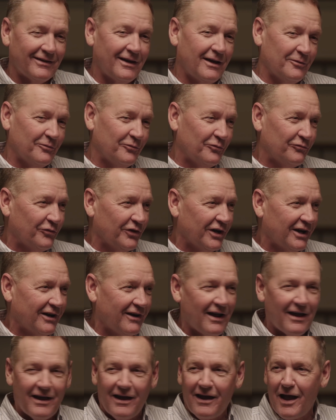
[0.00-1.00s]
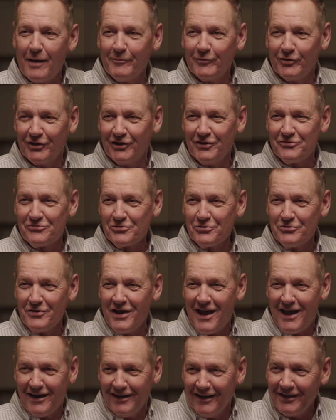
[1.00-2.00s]
I've got to figure out how I'm going to get through
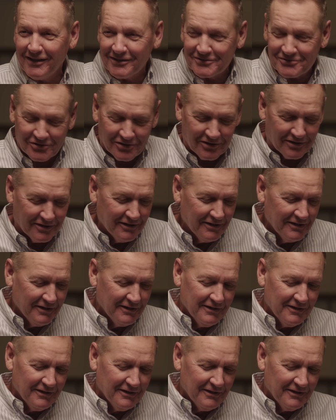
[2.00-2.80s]
9 innings.